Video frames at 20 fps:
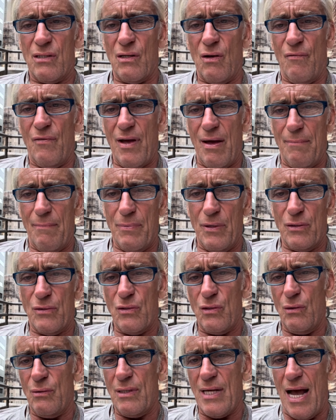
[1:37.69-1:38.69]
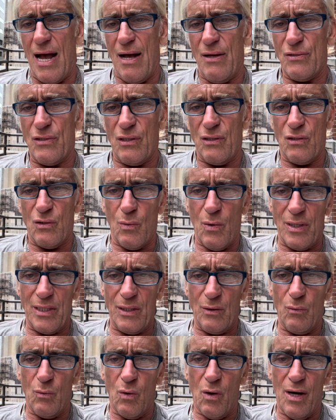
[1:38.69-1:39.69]
November
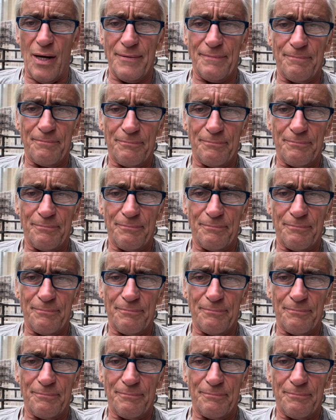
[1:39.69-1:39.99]
2021.